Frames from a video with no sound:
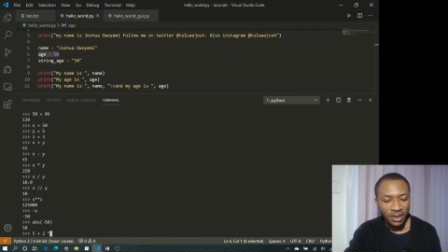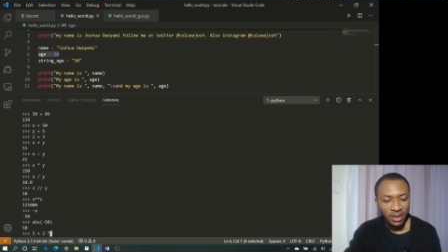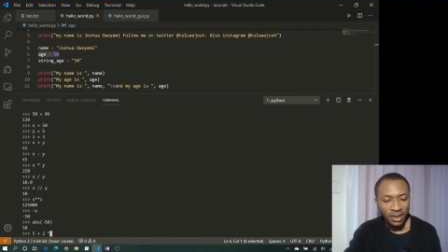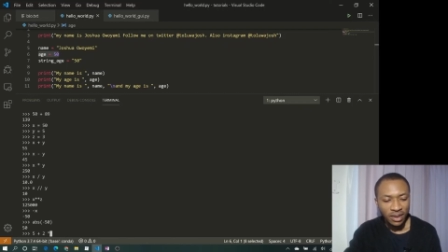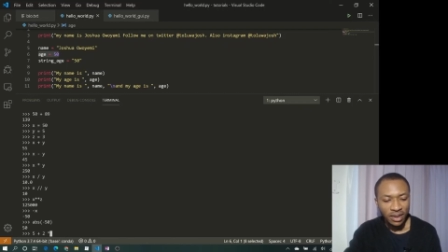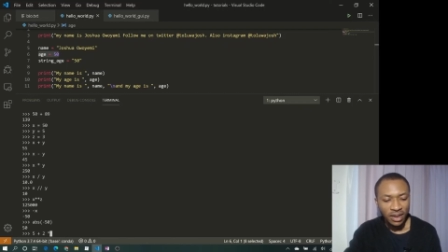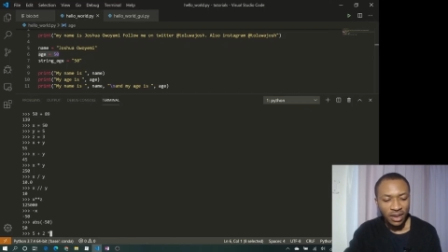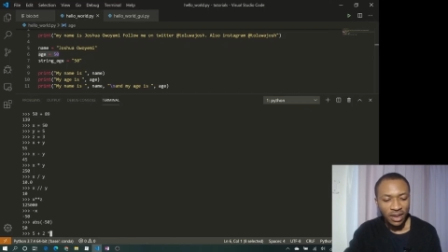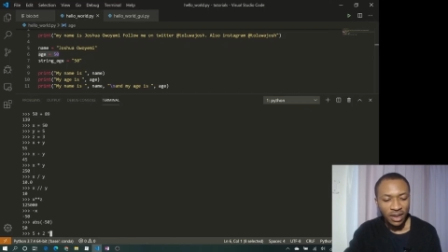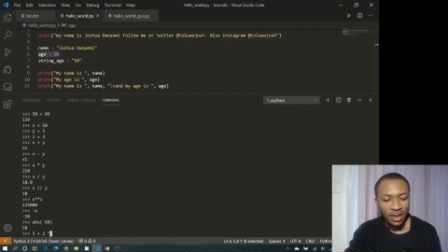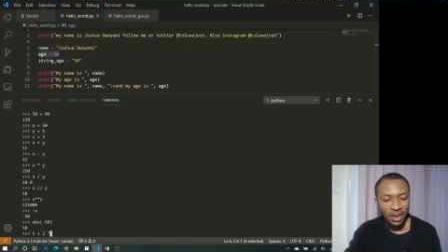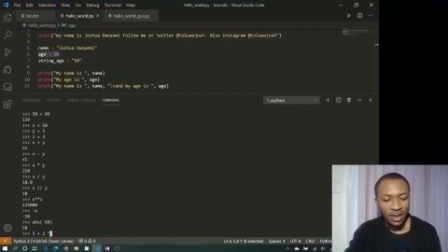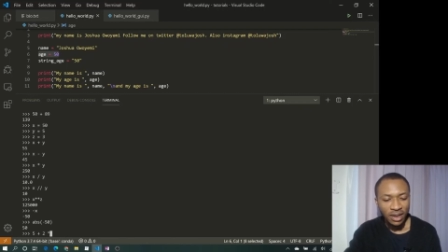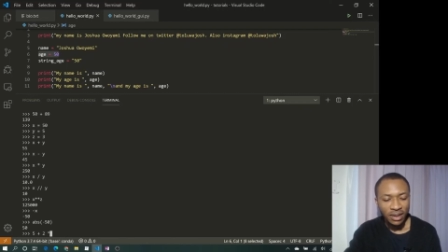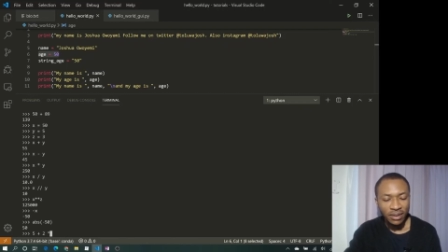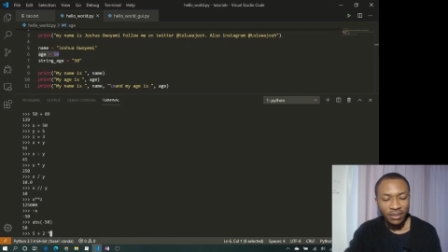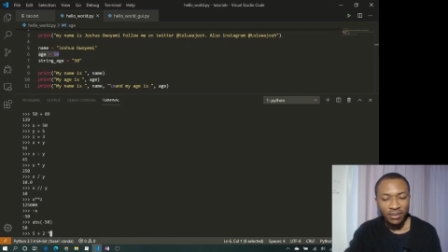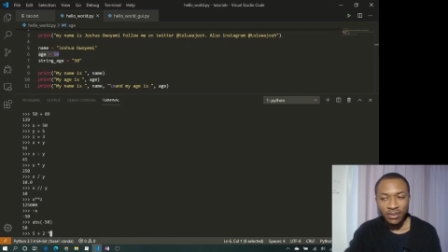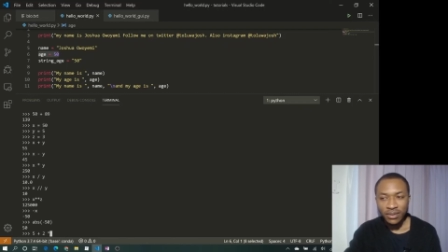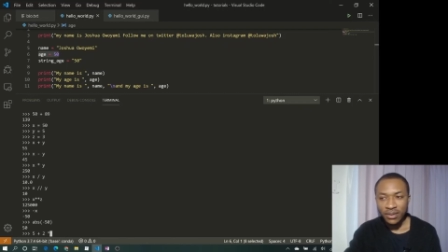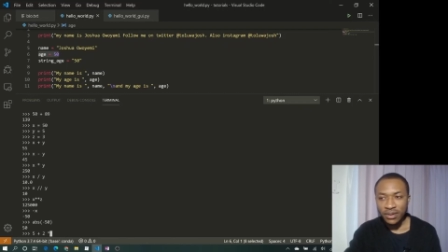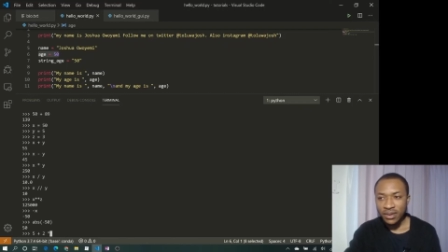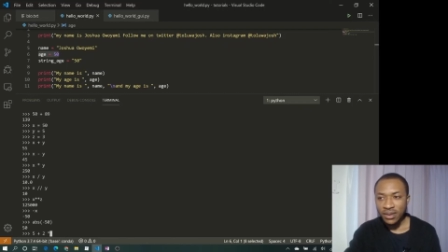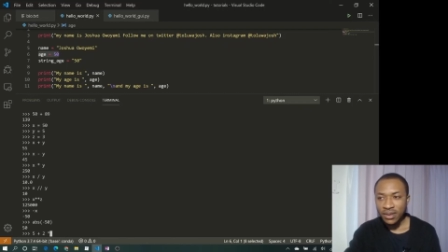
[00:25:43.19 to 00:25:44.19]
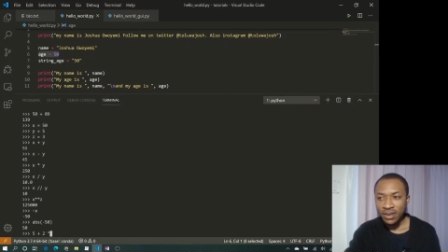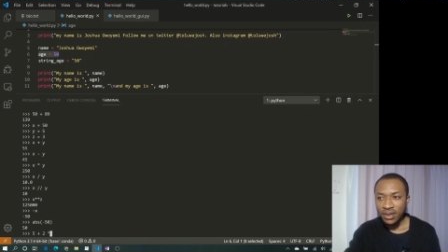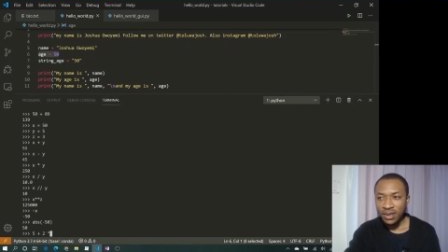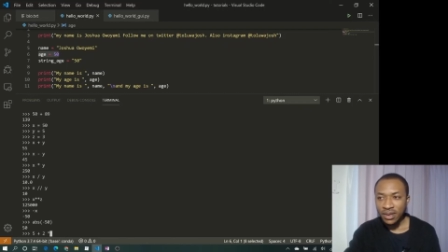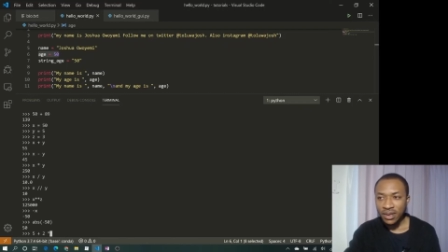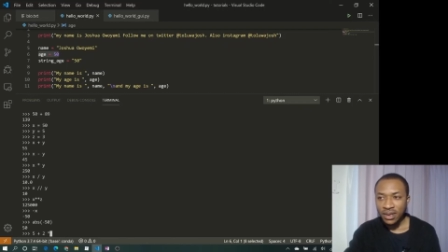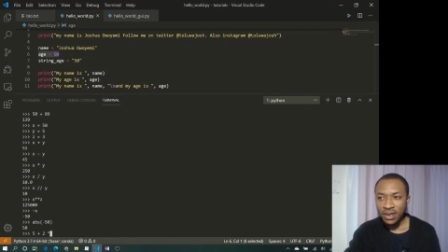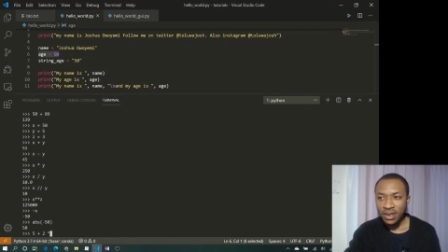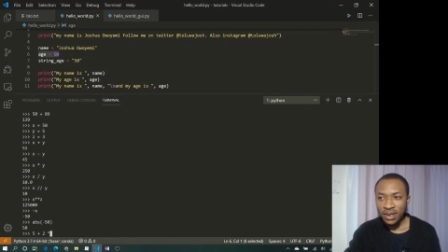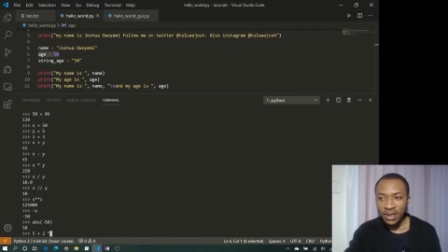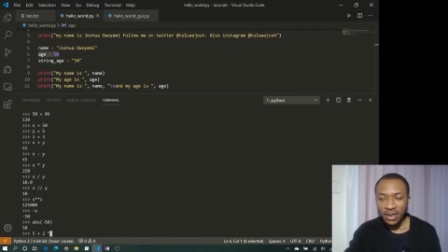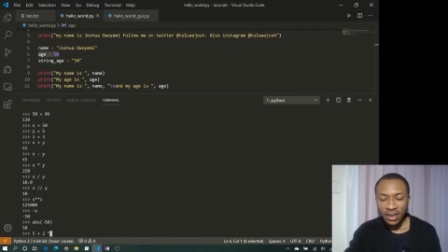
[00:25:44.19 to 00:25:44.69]
times
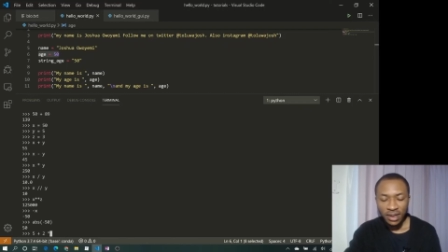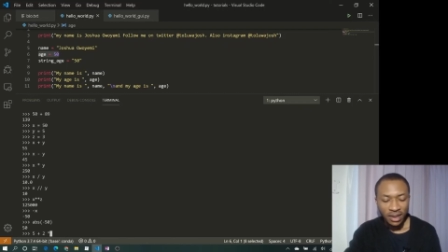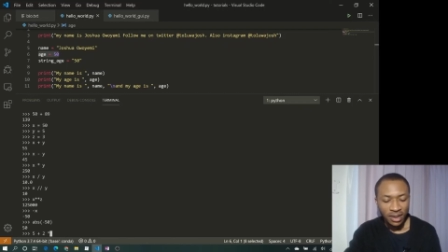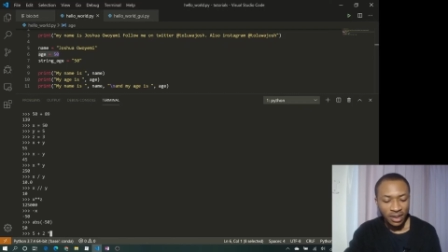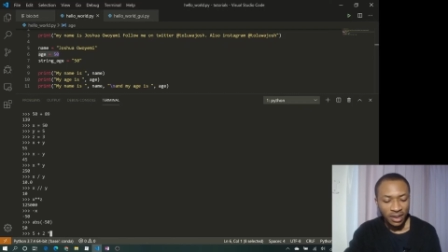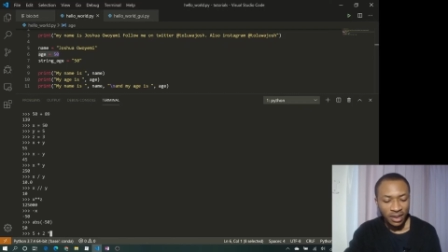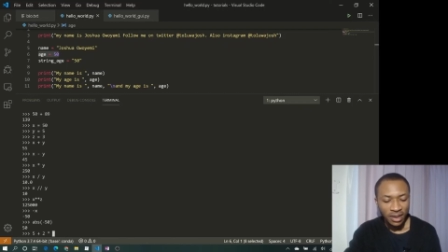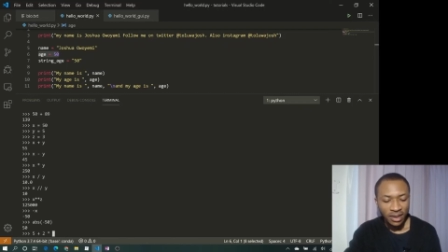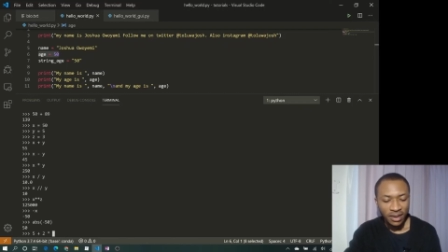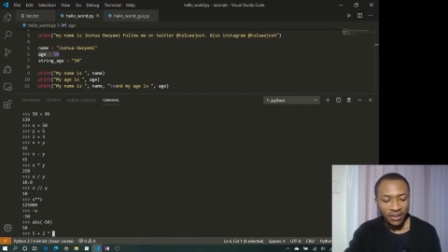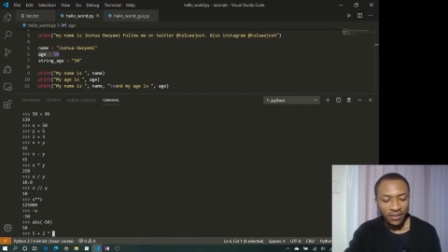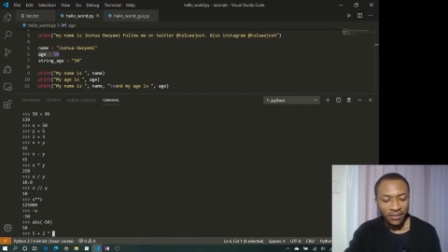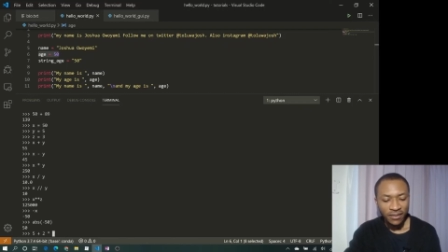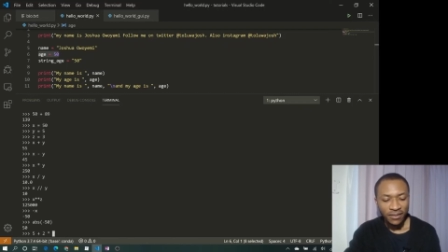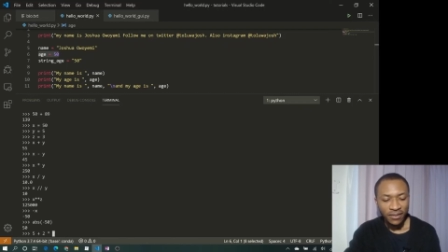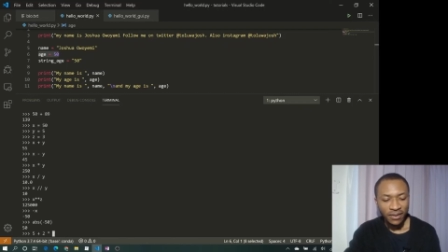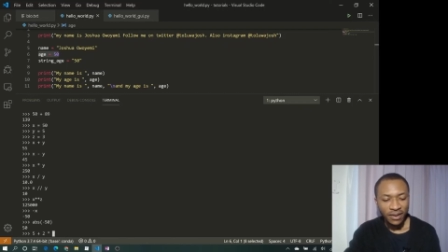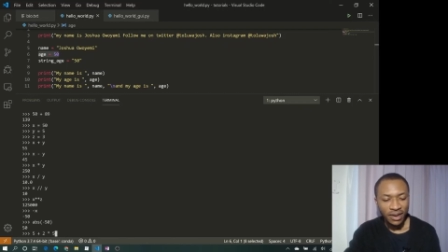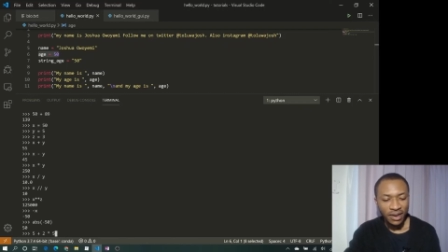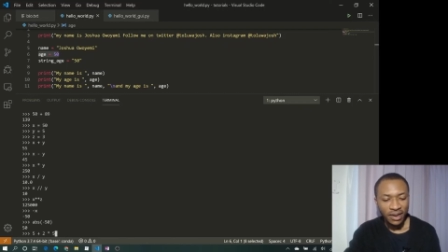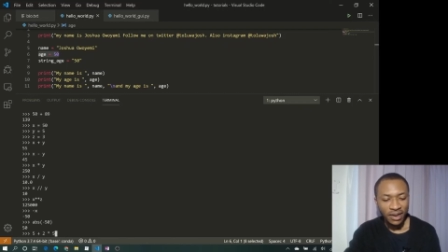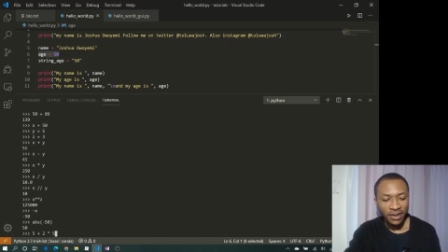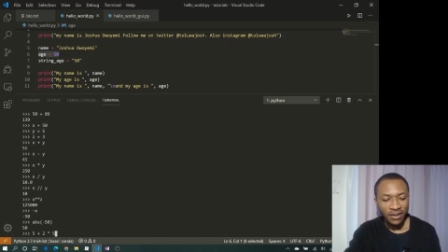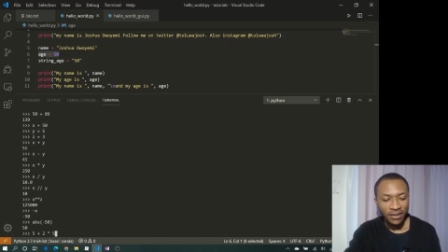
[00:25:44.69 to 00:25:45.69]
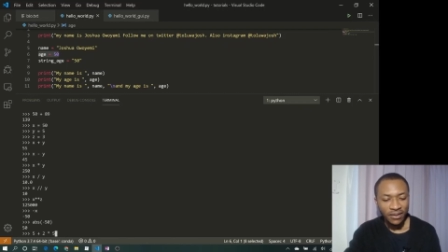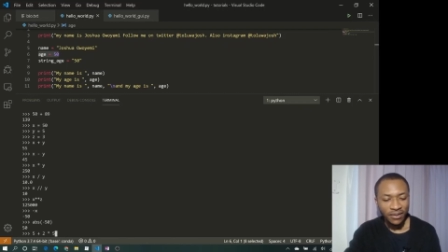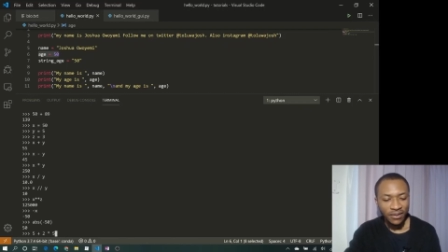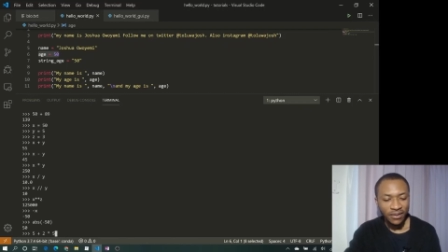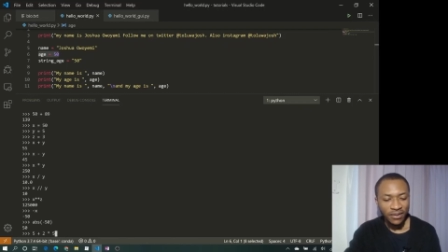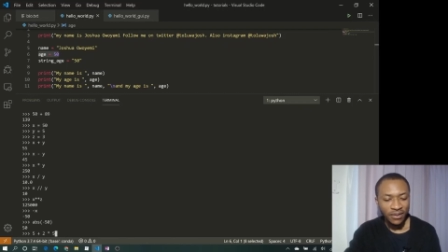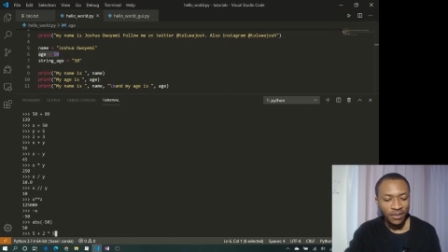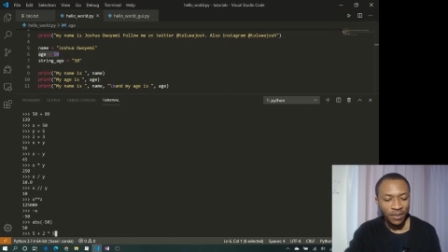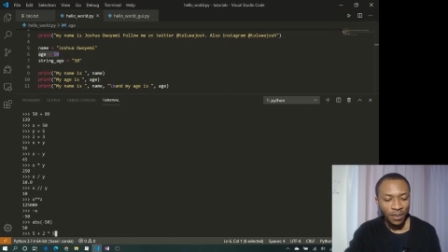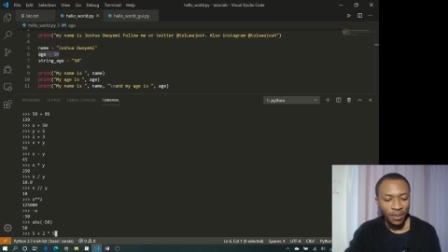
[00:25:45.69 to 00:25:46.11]
5